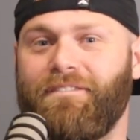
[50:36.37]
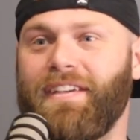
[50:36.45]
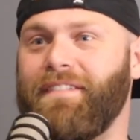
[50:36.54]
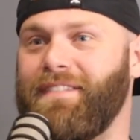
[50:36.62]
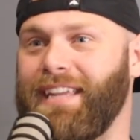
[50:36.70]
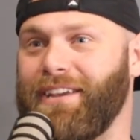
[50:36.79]

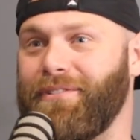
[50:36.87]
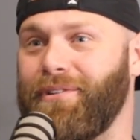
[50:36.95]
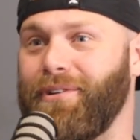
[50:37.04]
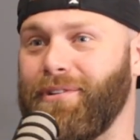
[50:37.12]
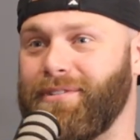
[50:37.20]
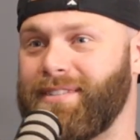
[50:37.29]

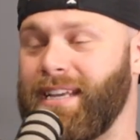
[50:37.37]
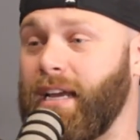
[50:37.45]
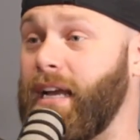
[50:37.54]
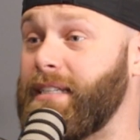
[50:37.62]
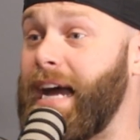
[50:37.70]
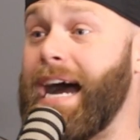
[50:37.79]
50-year-olds,
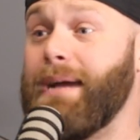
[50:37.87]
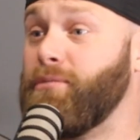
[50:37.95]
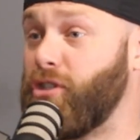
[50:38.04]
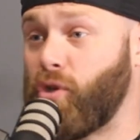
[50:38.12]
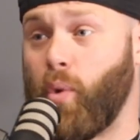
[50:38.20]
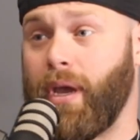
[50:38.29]
because I'm
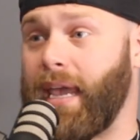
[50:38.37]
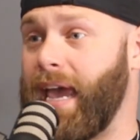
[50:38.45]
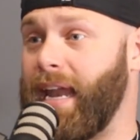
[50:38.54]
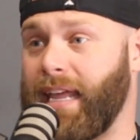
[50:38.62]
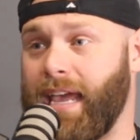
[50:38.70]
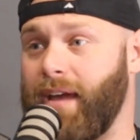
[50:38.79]
just quick
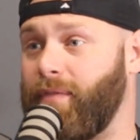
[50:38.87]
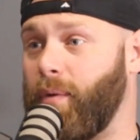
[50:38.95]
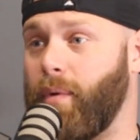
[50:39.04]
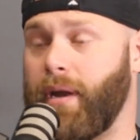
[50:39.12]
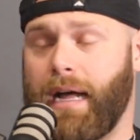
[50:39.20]
adding everyone.